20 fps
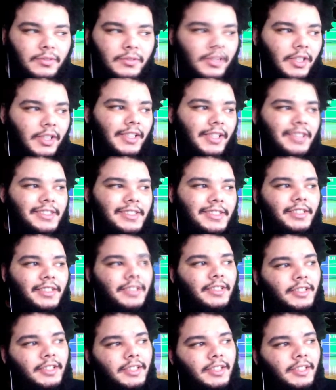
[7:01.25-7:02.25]
Like, that's it.
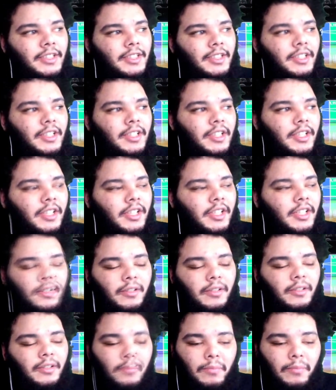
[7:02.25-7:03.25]

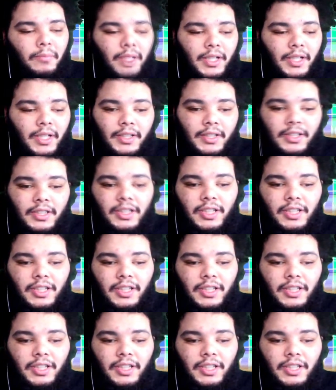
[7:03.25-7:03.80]
But